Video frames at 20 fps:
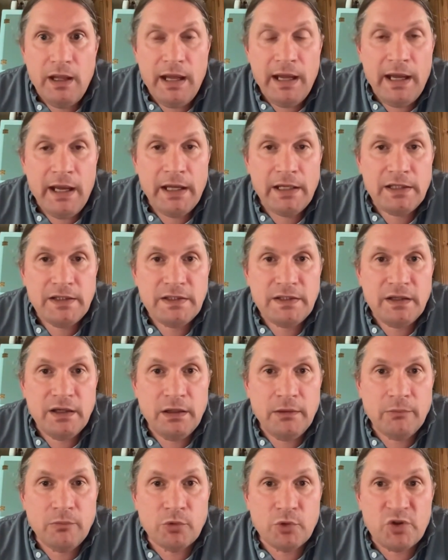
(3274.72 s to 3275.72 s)
at
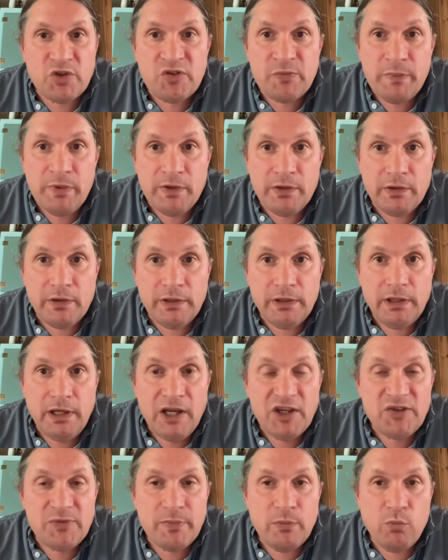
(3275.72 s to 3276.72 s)
um, Grossbeeren and
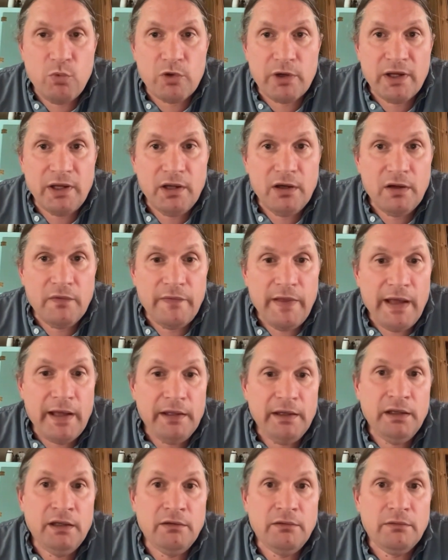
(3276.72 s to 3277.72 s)
has been working on
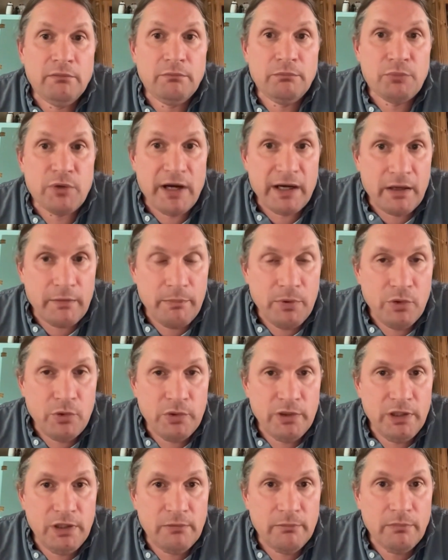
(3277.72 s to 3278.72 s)
that in
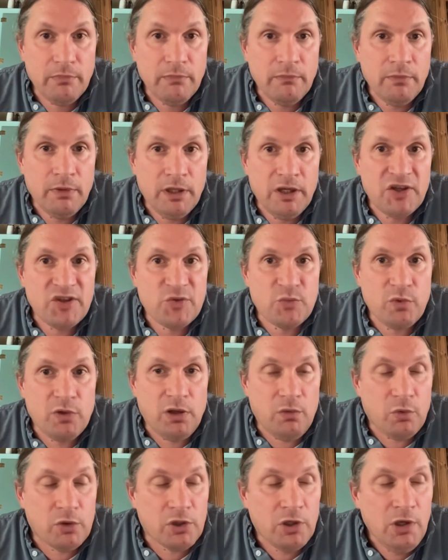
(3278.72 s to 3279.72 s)
Brachypodium as
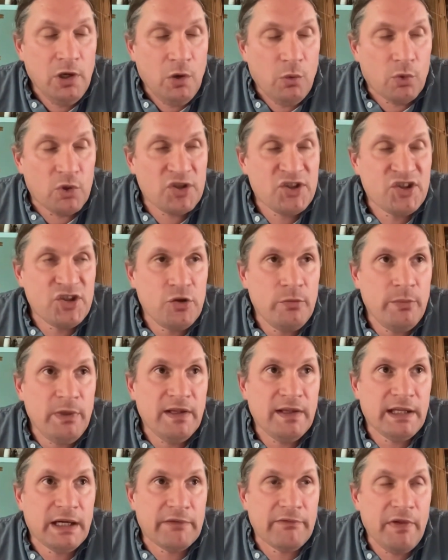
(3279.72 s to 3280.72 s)
well. We're, we're assuming
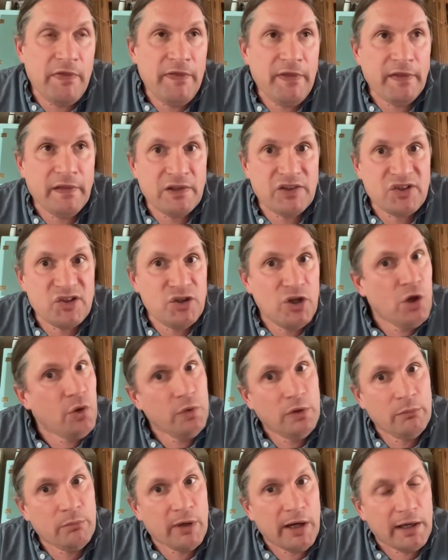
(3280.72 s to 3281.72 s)
that everything that's known
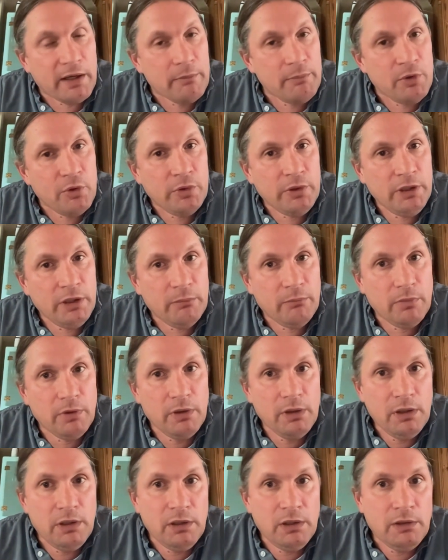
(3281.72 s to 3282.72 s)
in Brachypodium
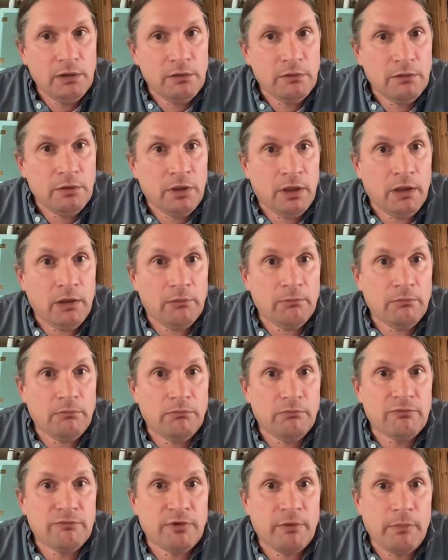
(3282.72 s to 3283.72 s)

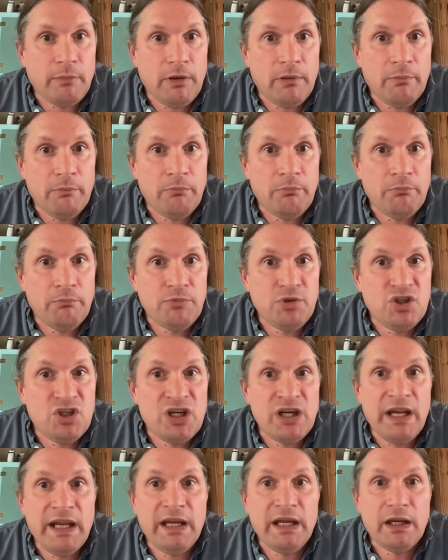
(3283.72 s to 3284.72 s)
um, from a
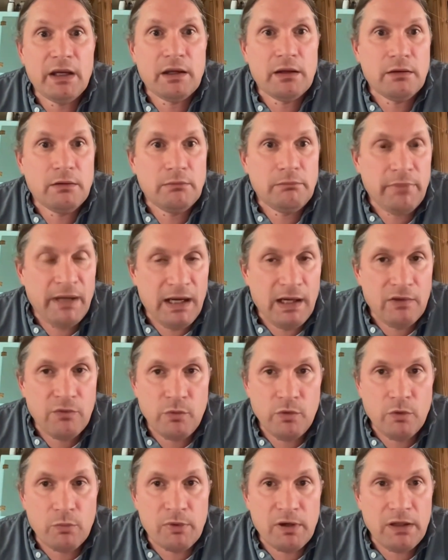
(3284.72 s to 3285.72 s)
genetic
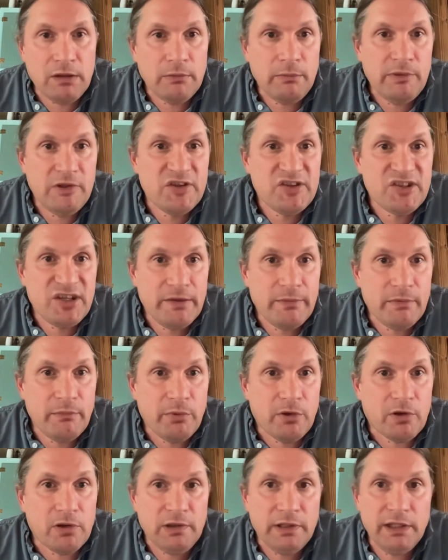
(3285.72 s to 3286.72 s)
pathway will probably be the same in
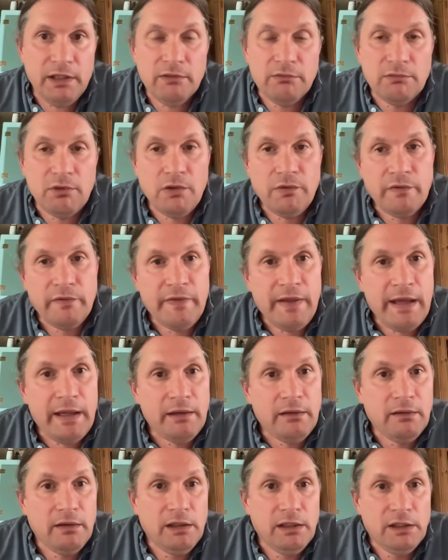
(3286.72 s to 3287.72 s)
barley, although
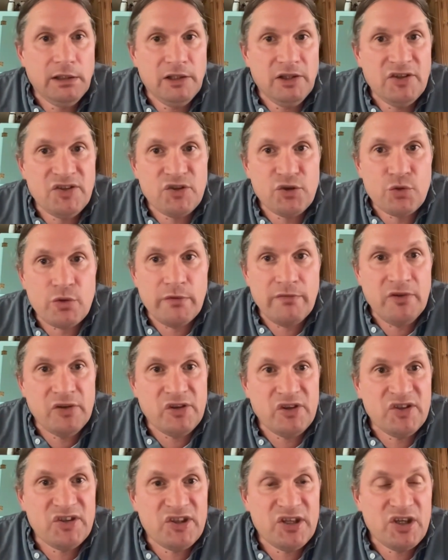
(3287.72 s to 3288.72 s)
that is
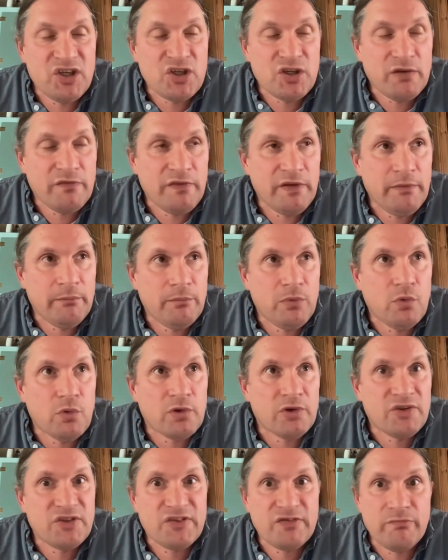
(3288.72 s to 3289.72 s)
trivialization of the
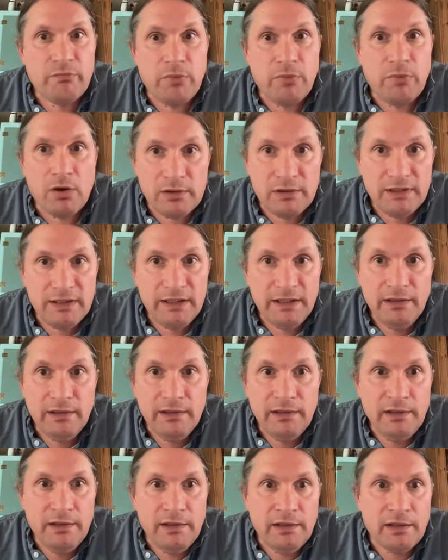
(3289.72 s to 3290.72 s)
importance of barley
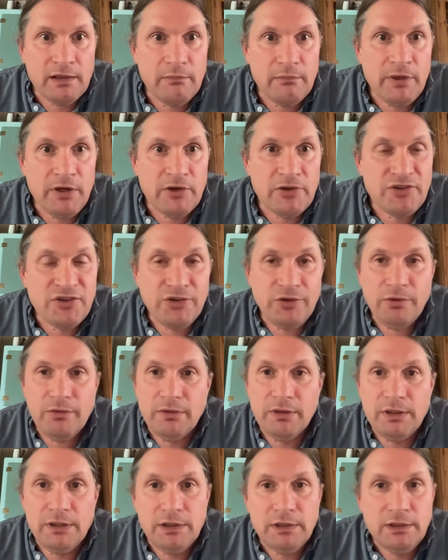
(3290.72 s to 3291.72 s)
compared to
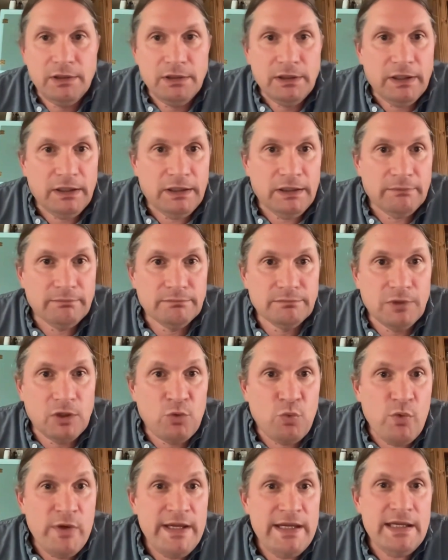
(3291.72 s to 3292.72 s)
um, a
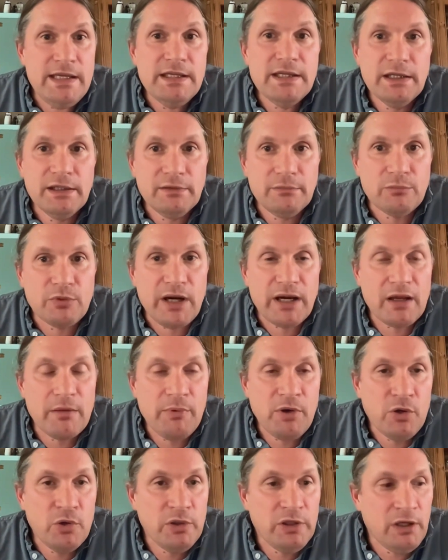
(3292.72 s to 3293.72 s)
weed.
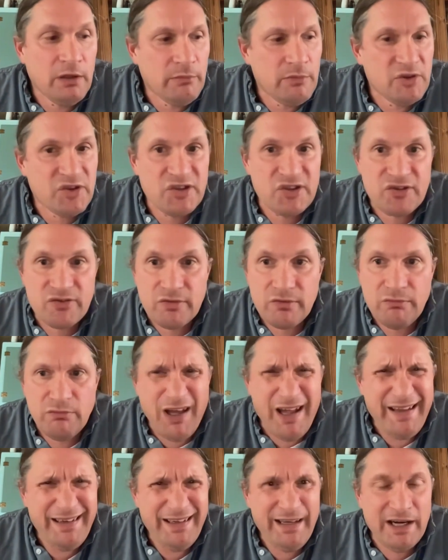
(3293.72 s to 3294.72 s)
Brachypodium is
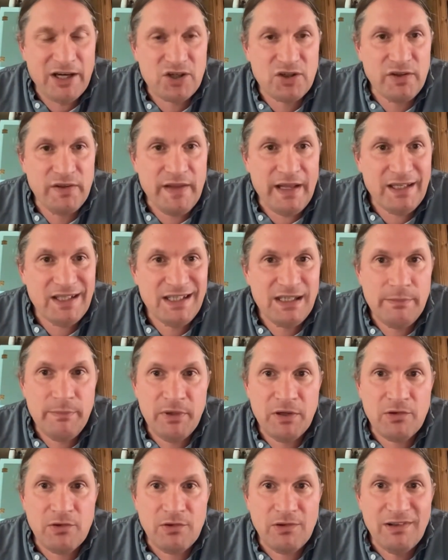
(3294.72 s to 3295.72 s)
not actually that
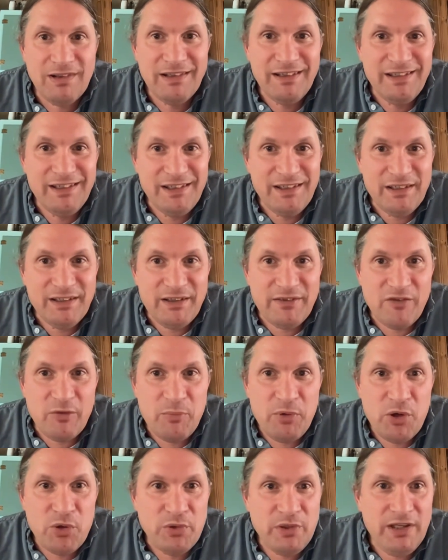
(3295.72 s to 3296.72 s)
typical of a
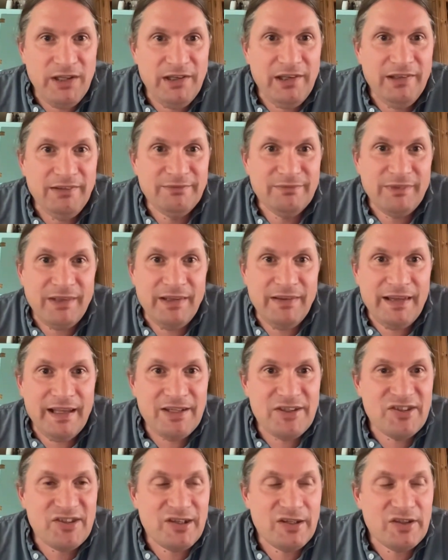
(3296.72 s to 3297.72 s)
podii in
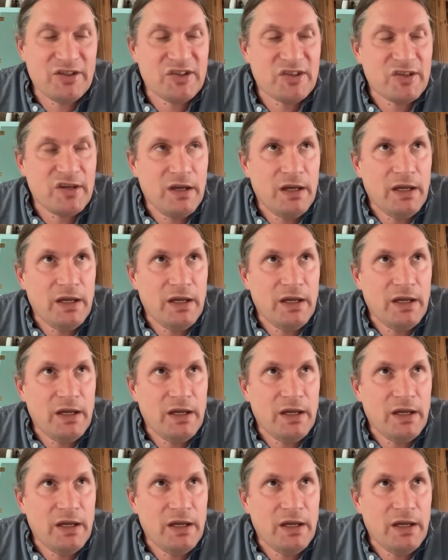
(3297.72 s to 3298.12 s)
that sense.